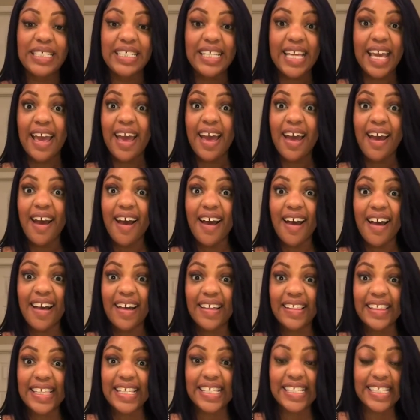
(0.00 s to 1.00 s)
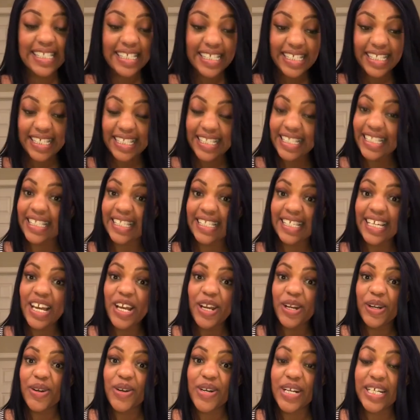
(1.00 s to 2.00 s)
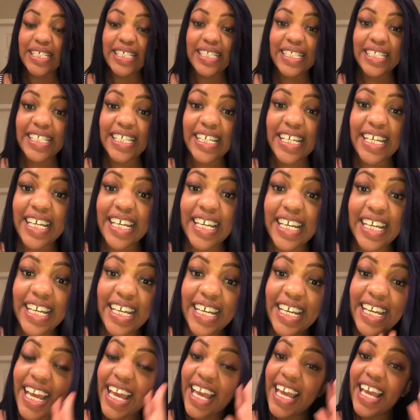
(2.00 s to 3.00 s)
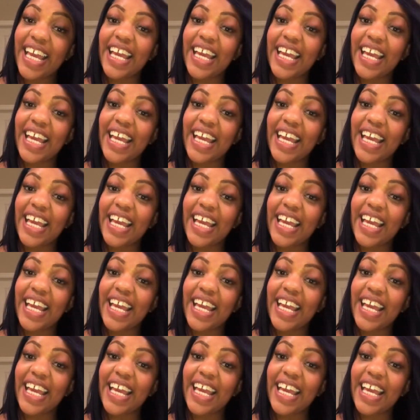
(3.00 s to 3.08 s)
Yeah, this is Christie,